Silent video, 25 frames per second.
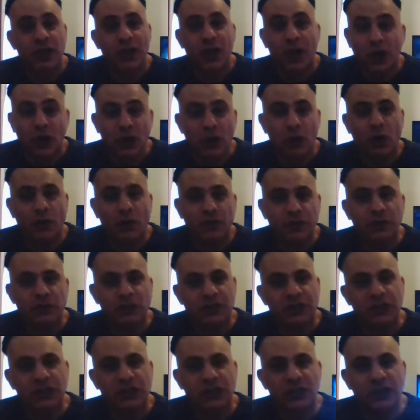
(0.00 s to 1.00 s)
a lot of you
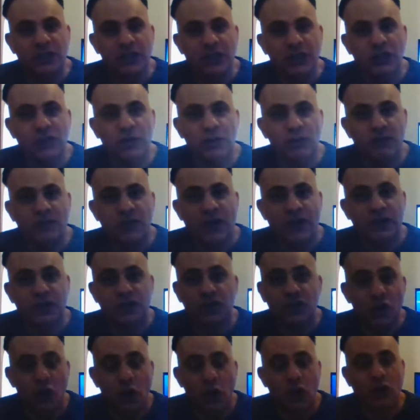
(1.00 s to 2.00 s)
dceu fans
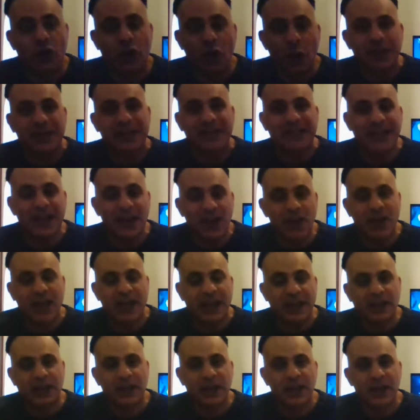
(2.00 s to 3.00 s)
are not going to
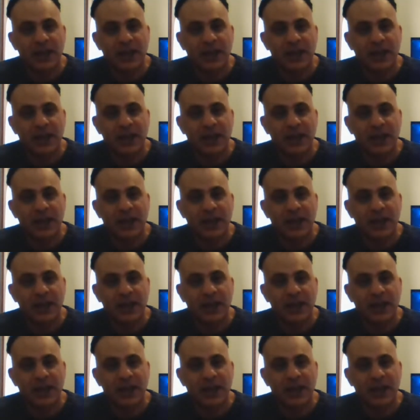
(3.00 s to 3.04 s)
like.